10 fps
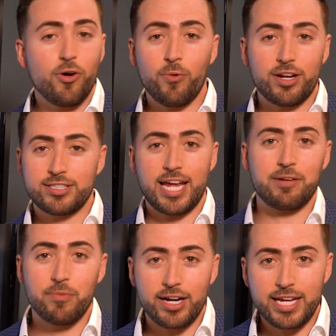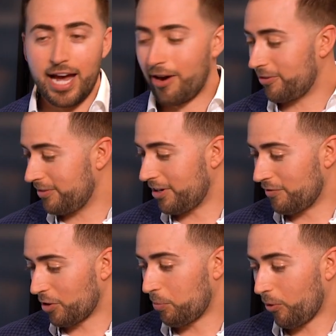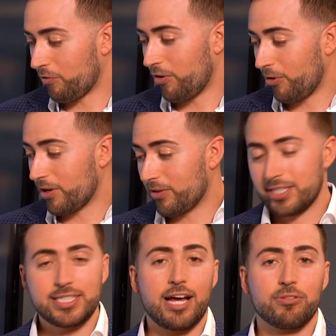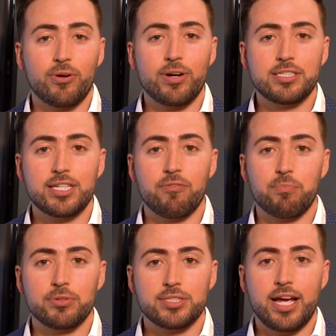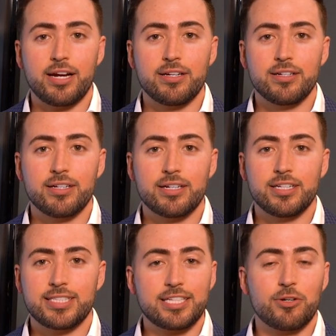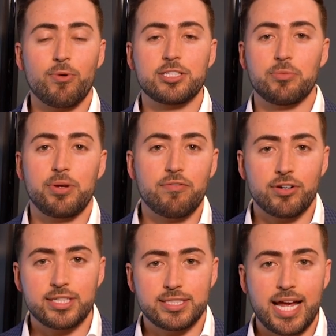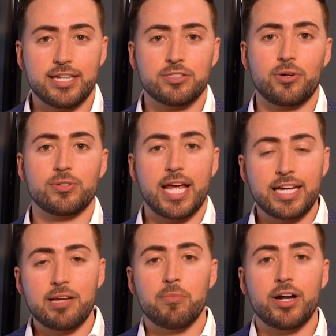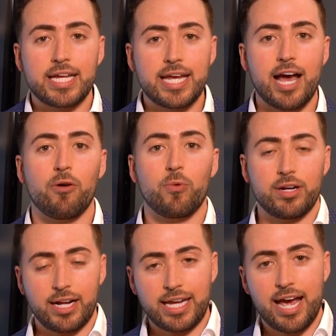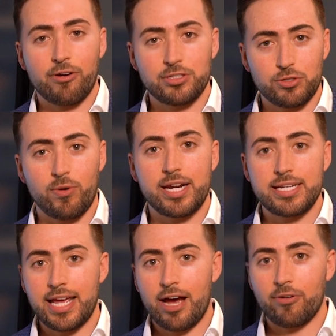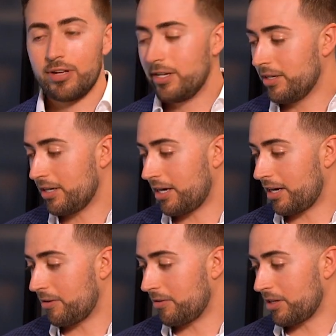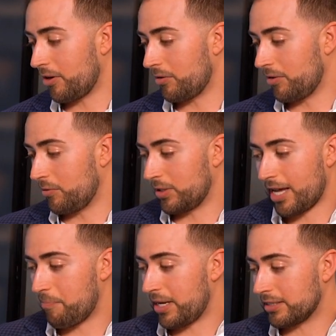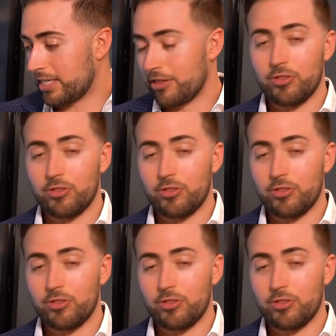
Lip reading: don't want to take money out of your portfolio that's down 37%. Because that's a recipe for disaster, taking money out when an account is already down. You know, with that being said,